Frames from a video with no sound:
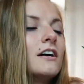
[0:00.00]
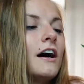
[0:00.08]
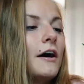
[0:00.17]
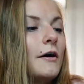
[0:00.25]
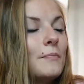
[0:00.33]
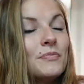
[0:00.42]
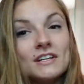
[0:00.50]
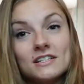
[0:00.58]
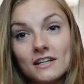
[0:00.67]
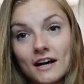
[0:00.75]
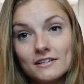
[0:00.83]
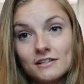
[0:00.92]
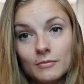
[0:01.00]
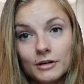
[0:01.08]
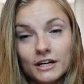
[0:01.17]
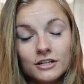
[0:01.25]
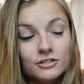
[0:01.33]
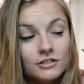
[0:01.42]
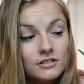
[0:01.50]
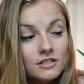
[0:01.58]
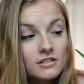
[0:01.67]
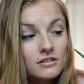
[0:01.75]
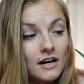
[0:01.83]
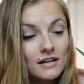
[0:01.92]
this last summer, and just
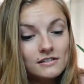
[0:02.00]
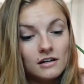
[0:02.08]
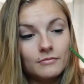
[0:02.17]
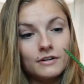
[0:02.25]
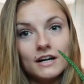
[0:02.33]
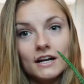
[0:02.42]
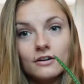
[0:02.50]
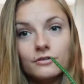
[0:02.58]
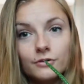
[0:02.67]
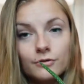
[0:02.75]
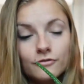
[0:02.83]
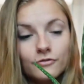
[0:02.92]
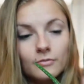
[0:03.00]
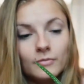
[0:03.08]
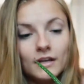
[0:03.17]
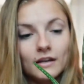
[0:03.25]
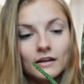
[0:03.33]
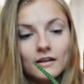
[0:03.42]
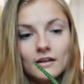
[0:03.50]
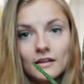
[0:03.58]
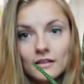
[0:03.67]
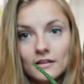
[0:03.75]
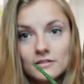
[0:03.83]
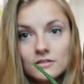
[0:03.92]
this last summer it grew from like
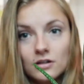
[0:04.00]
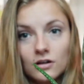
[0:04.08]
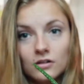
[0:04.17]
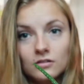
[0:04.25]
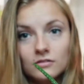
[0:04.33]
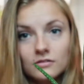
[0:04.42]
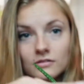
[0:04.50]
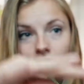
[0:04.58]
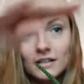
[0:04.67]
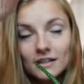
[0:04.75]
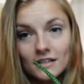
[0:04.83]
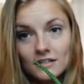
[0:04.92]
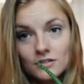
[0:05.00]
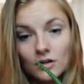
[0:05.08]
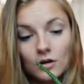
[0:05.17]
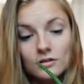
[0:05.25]
this tall to like this tall.